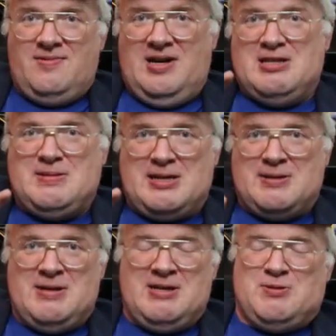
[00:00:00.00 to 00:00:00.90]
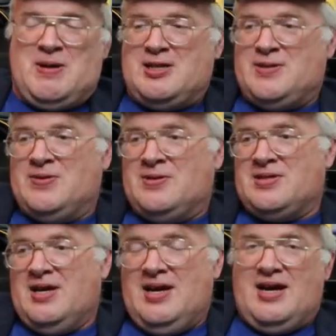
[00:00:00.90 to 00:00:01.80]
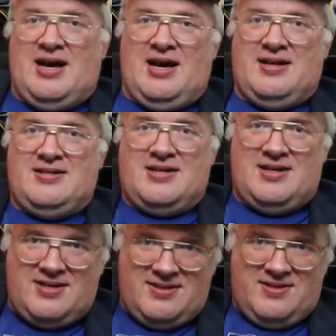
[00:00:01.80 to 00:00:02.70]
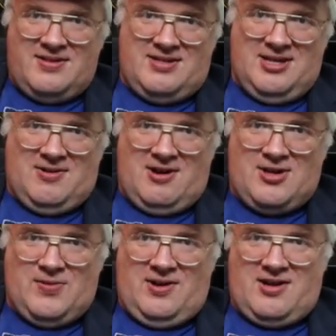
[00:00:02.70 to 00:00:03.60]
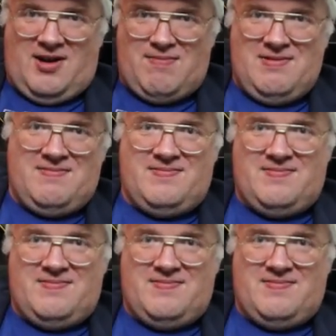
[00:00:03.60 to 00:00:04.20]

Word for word: Really expect, expect the support. And uh, see you all at the World Cup.